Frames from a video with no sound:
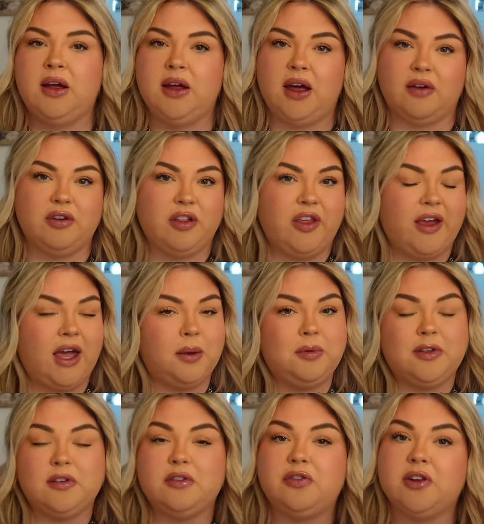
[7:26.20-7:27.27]
Everything
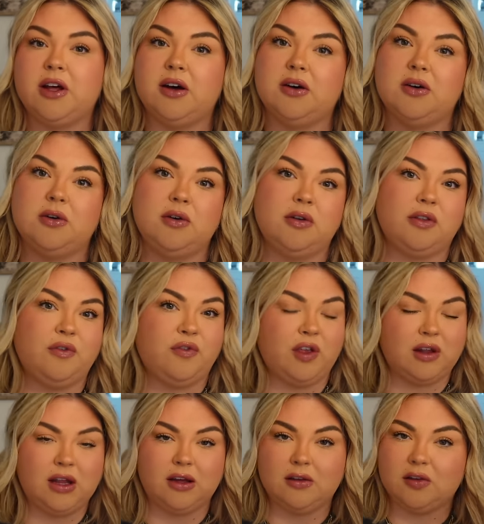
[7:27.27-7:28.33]
ebbs and flows,
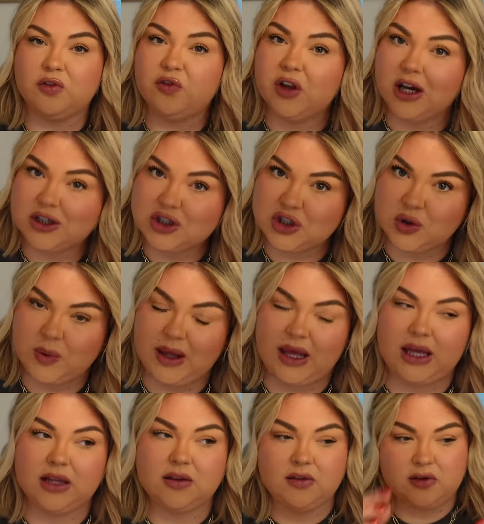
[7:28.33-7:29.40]
feelings fluctuate.